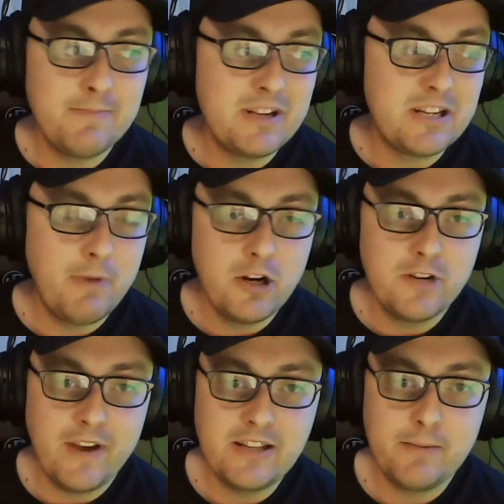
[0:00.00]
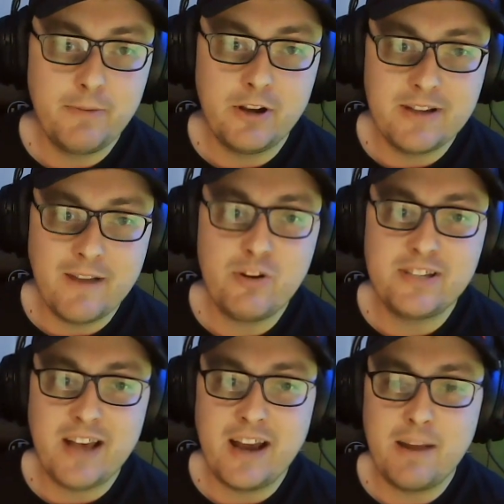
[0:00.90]
Mr. Motivator, because every
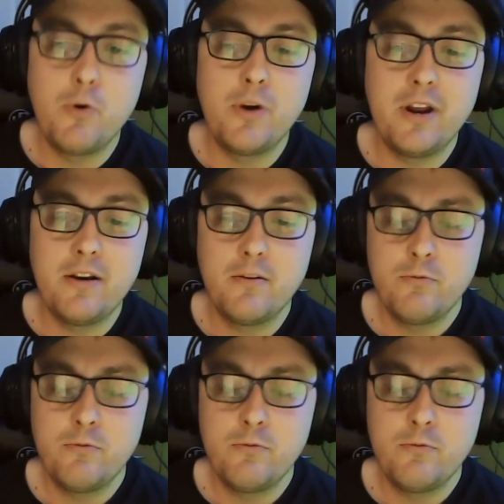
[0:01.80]
Saturday morning,